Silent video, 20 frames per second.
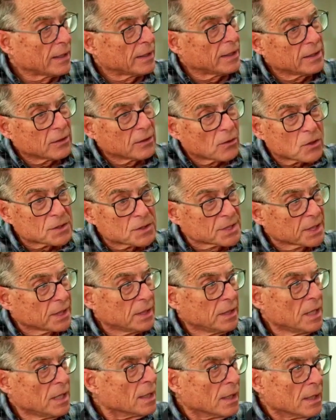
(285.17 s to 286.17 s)
And of course,
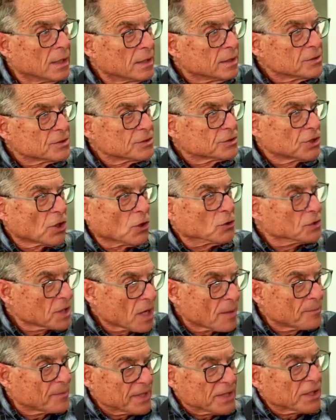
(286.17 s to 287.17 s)
he shows
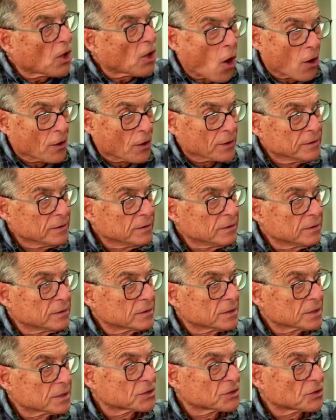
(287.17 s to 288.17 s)
up in the garden
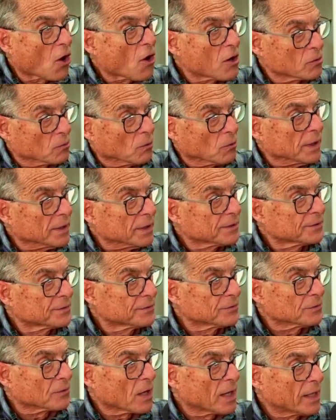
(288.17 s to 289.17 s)
to start with,
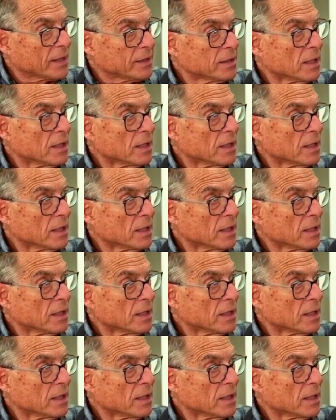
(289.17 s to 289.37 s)
right?